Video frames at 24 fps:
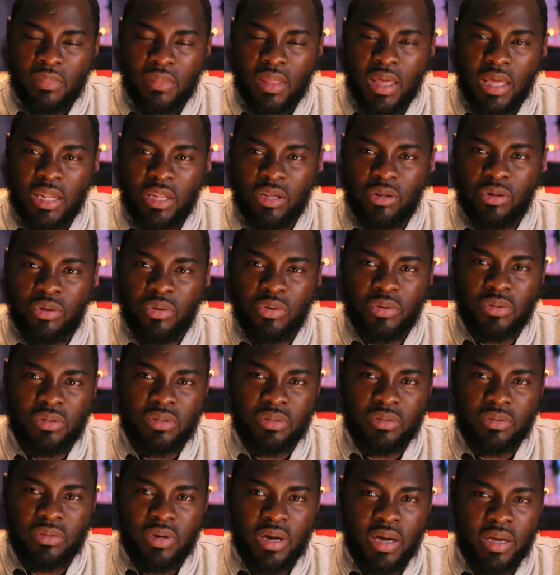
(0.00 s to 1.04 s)
any
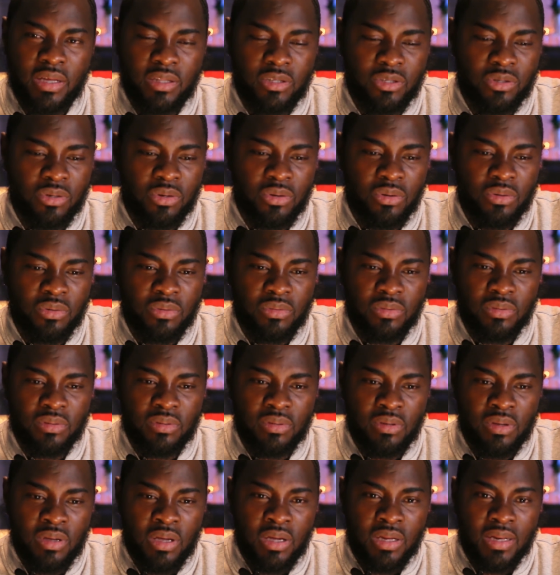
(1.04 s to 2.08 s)
loads, right? So
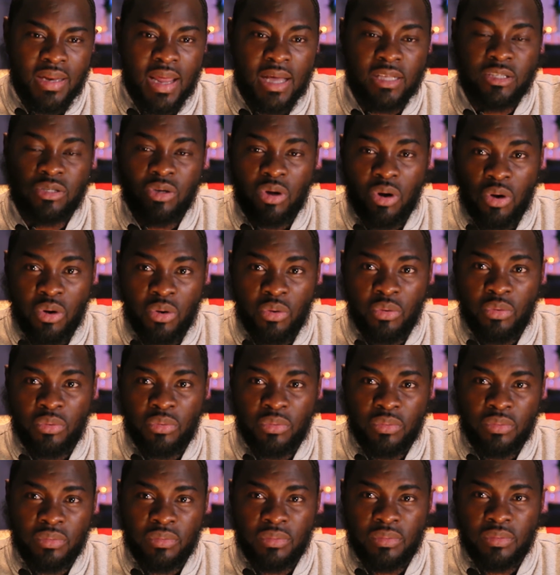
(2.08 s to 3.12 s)
that's
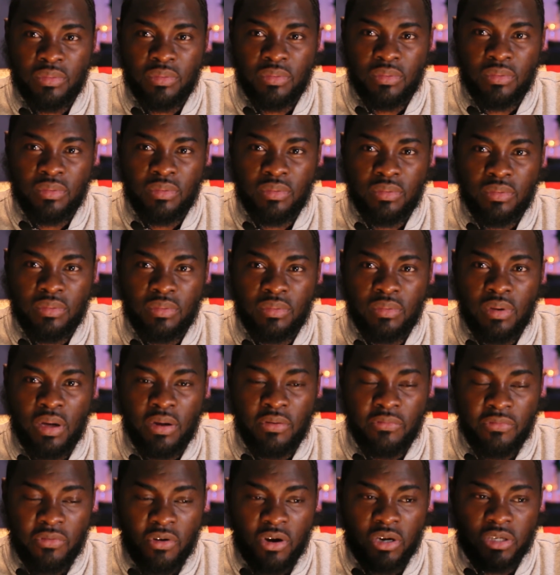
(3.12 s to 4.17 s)
all,
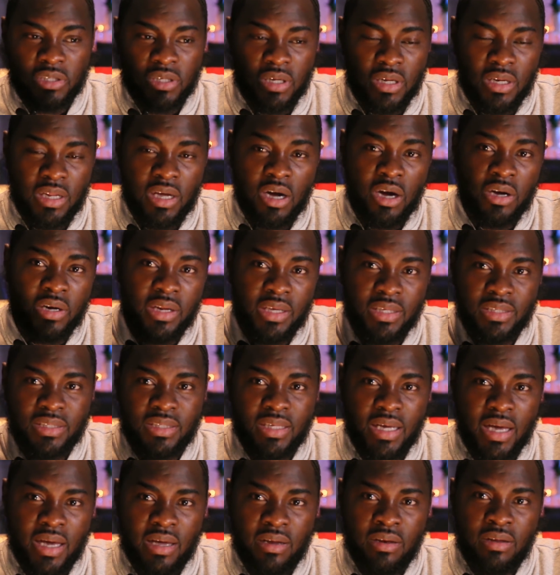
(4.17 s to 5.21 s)
unfortunately, on his
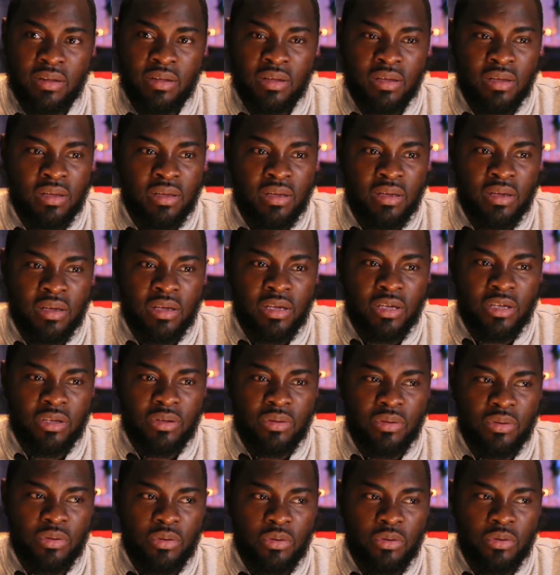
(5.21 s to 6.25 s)
side.
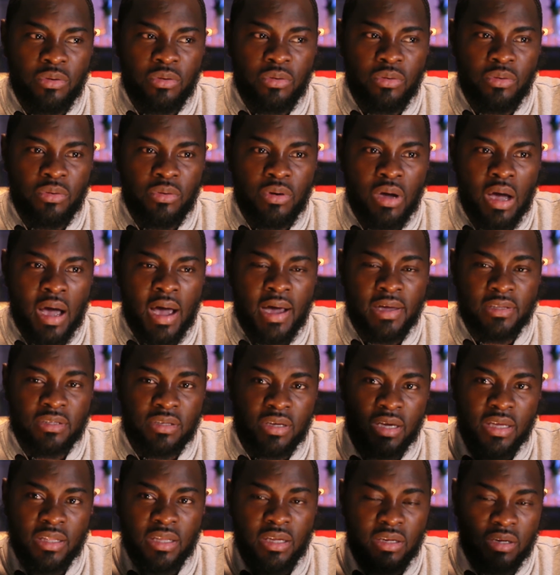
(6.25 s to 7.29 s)
I had to
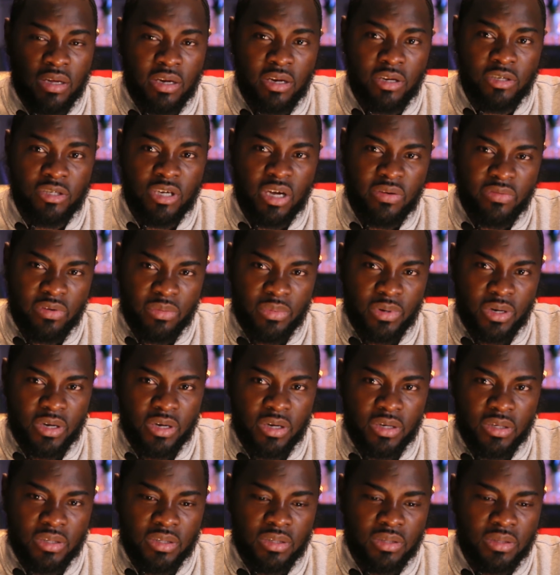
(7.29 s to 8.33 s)
get another driver
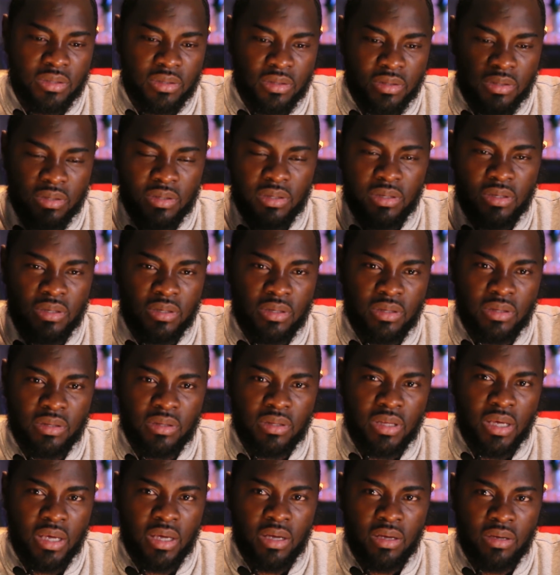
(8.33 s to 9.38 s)
because
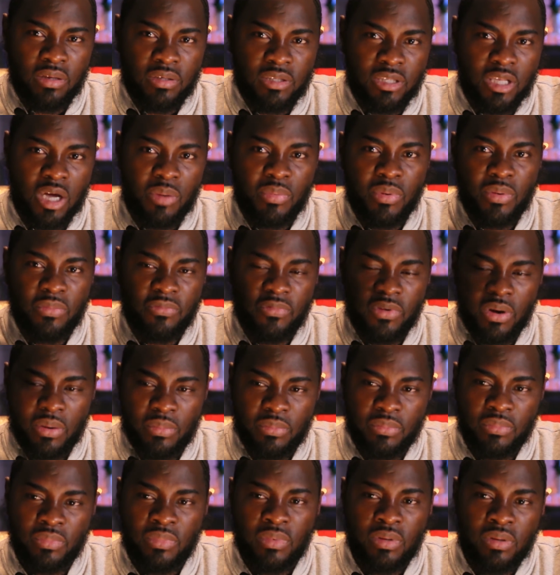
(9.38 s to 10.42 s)
they stop him
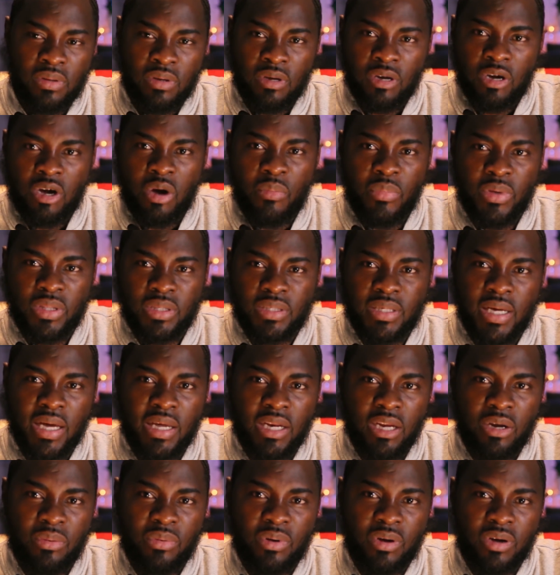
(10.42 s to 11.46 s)
from coming
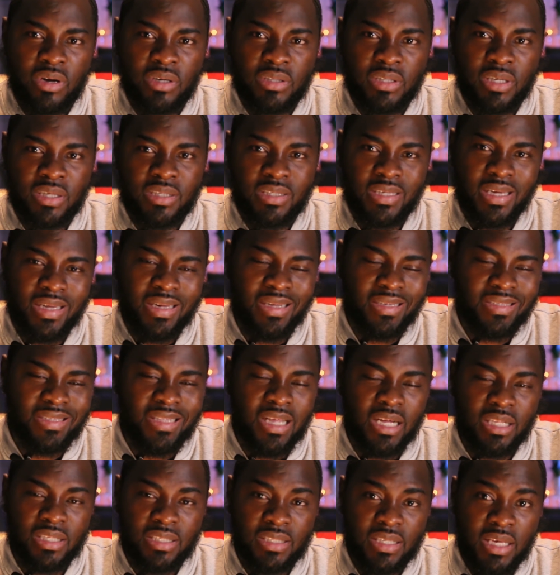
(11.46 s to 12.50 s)
inside here because they're saying it's
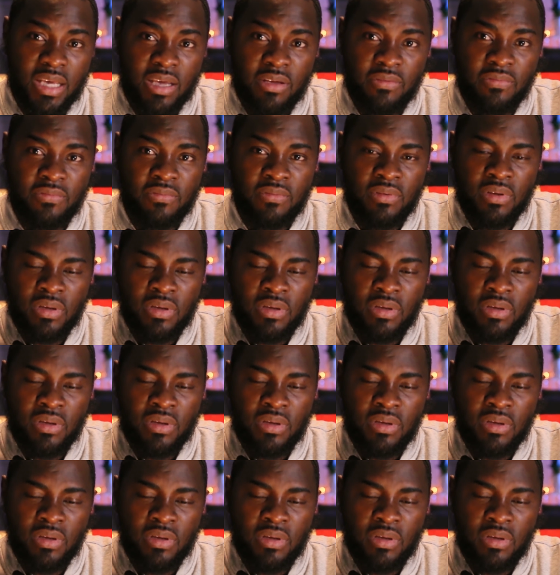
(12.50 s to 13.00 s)
not safe,